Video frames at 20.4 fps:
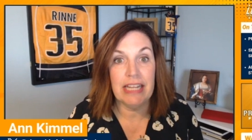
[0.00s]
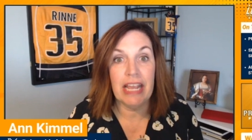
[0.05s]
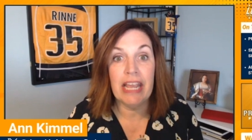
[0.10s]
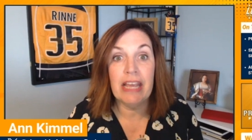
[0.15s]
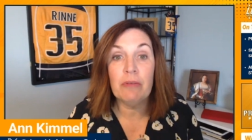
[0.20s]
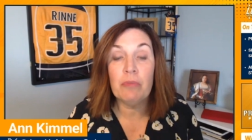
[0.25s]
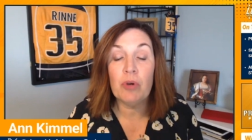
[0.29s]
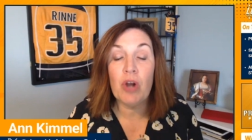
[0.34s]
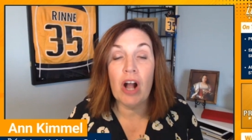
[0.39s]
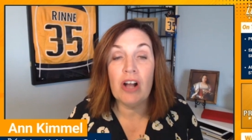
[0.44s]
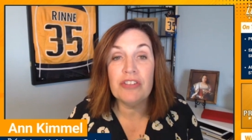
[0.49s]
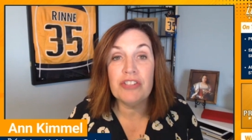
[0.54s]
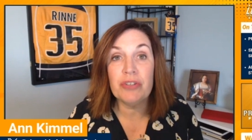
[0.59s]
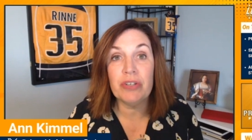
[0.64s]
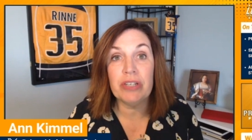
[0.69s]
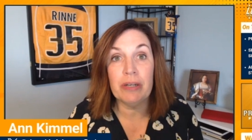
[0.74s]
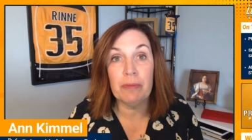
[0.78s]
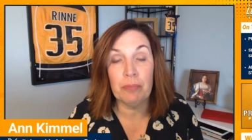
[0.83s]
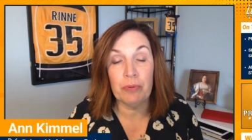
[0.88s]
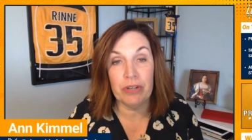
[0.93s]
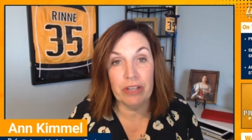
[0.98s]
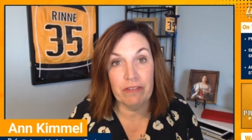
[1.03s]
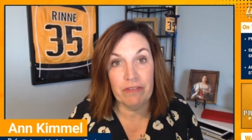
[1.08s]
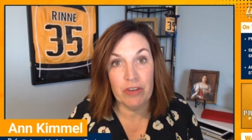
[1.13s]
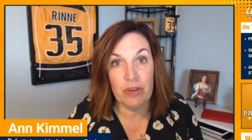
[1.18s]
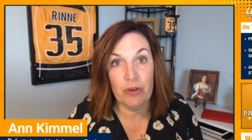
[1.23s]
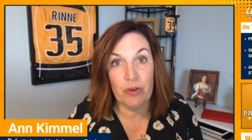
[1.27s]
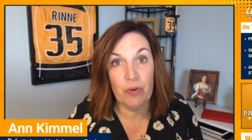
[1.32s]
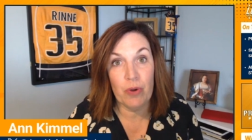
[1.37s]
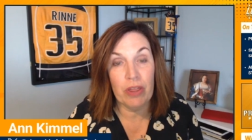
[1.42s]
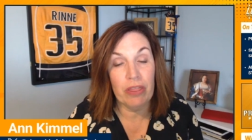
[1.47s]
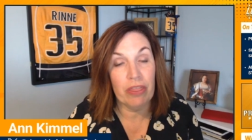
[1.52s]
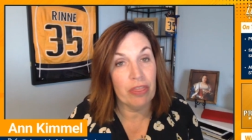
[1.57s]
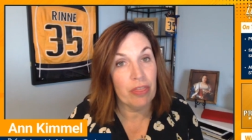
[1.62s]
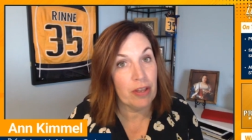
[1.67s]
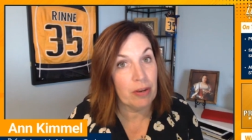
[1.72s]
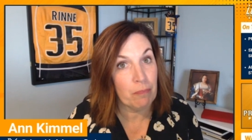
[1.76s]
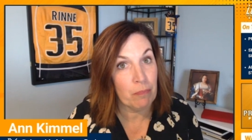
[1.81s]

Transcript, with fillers: And we're also going to preview the